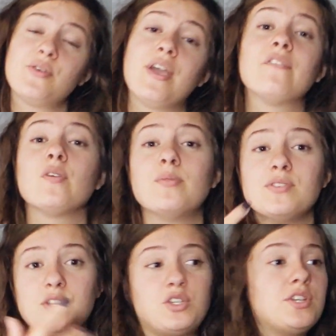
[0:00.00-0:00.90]
looking for
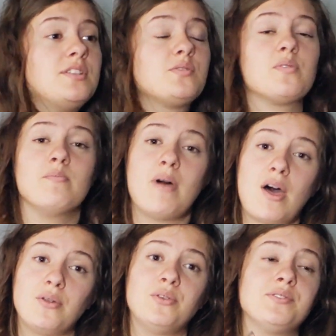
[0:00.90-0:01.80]
musicians or
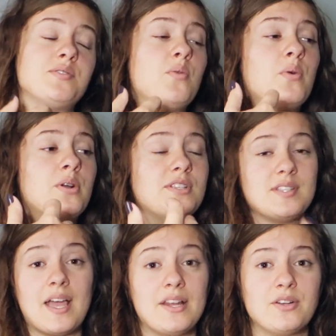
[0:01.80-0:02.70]
models or
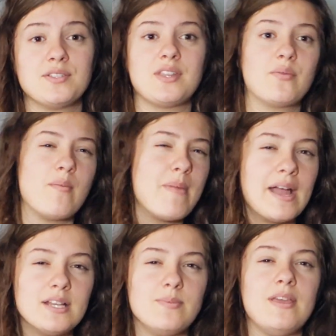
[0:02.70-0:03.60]
designers that
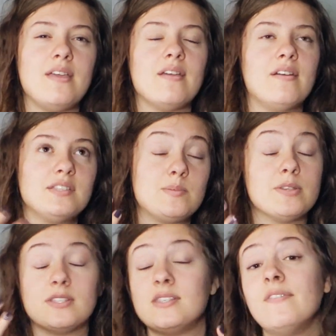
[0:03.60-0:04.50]
remind me
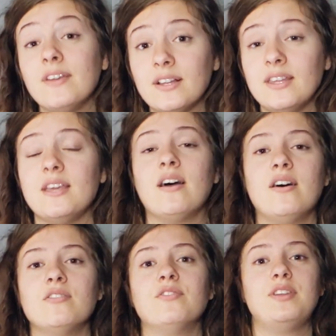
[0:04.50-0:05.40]
specifically
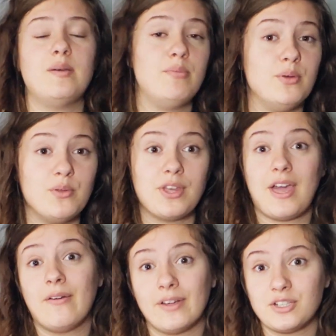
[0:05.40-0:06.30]
of Naboo the
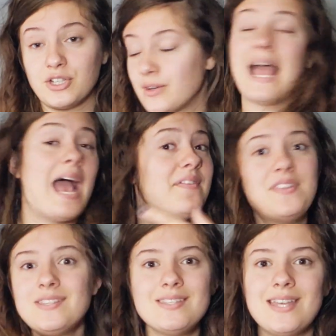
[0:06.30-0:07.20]
character. At
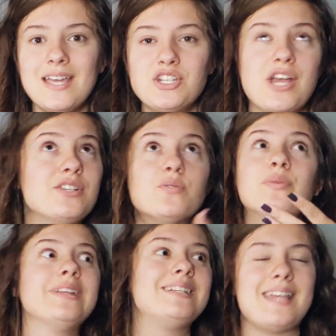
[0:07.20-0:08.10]
this stage, I don't
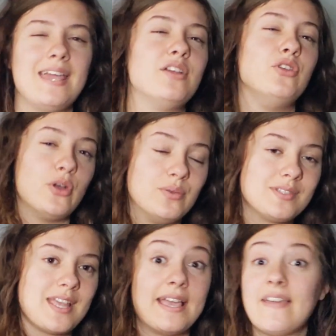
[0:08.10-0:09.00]
really take
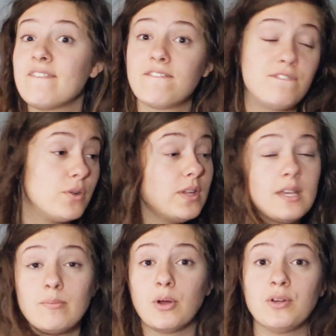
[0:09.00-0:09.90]
notes. I get fully
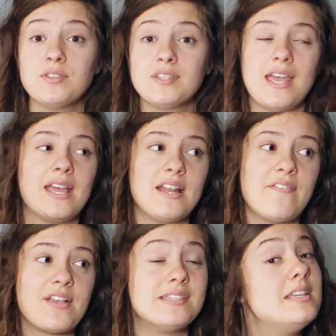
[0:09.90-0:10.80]
immersed, and
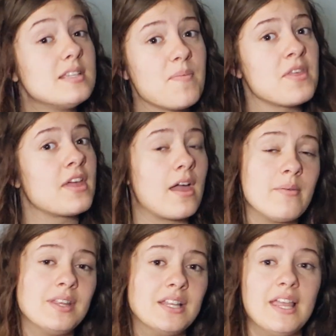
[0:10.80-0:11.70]
if I see something that I
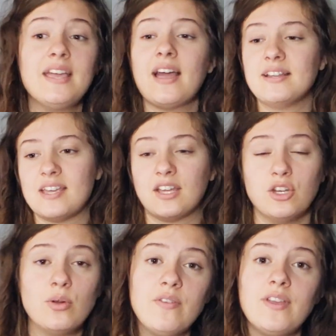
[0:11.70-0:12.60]
really like, I take a
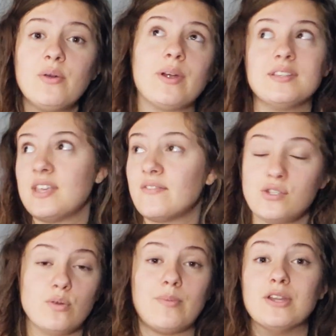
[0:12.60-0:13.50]
note of it or I save it
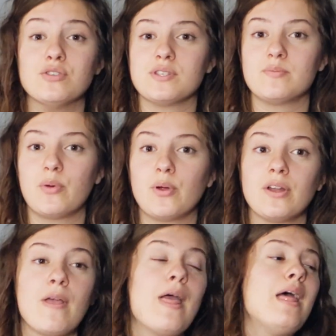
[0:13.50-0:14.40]
to a Pinterest board.
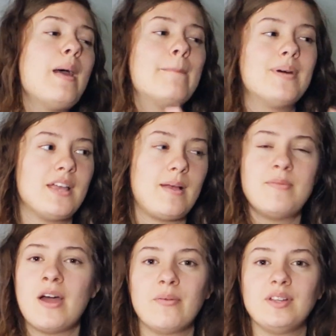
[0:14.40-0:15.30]
But I'm
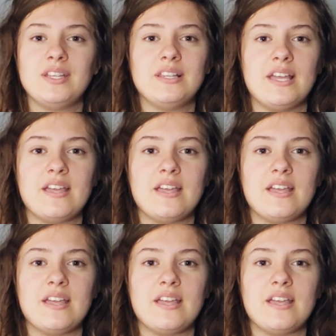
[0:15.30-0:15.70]
not really